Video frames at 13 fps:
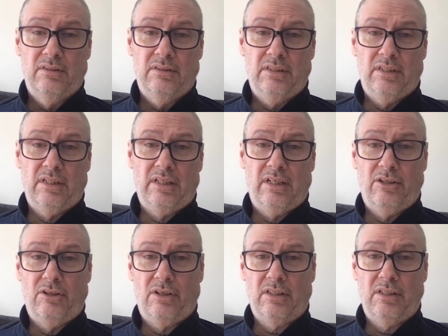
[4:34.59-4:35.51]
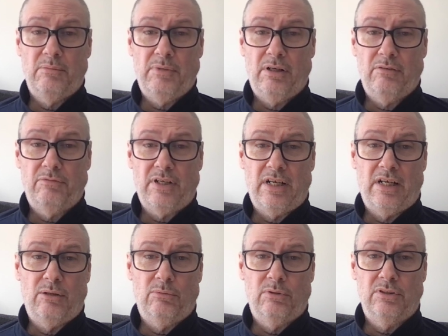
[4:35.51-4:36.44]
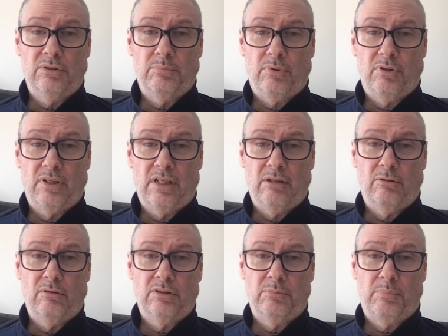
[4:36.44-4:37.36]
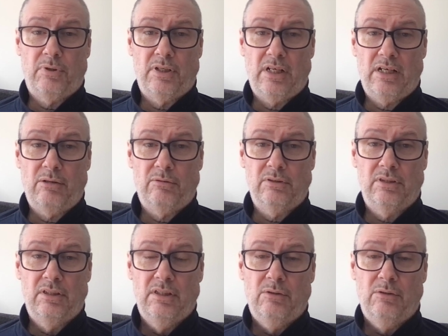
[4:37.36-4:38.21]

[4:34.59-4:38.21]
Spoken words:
that are going to knock them out for hours upon hours upon hours